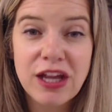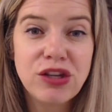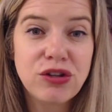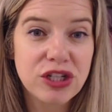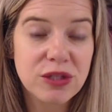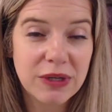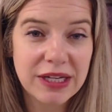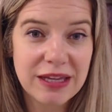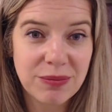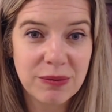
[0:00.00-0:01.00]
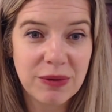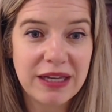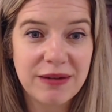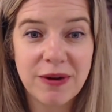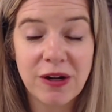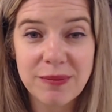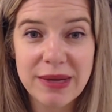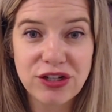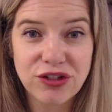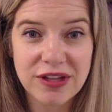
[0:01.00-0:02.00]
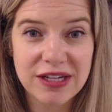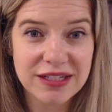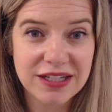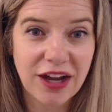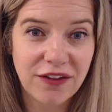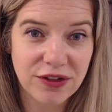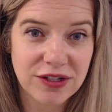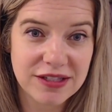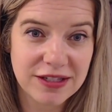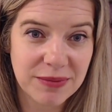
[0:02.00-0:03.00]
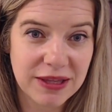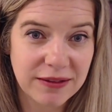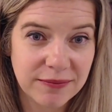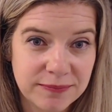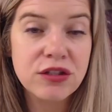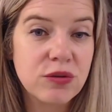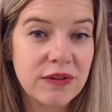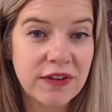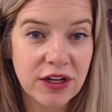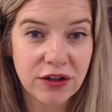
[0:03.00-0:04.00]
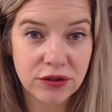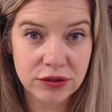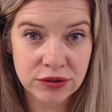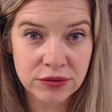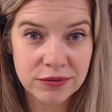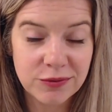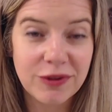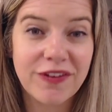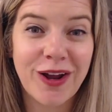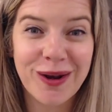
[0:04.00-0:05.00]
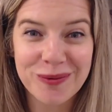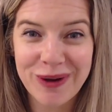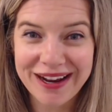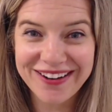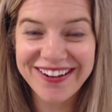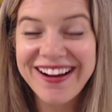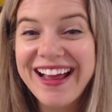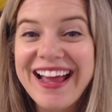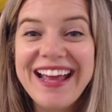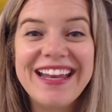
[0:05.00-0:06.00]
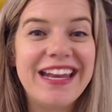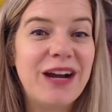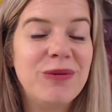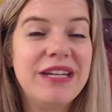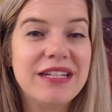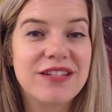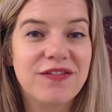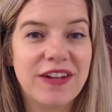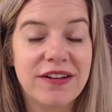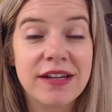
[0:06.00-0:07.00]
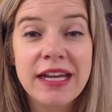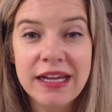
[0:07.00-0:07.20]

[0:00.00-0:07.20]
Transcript: You just want to keep in mind, you want to make sure that it's covered in something. So we've got our glue, we've got our wire. Now we need some felt.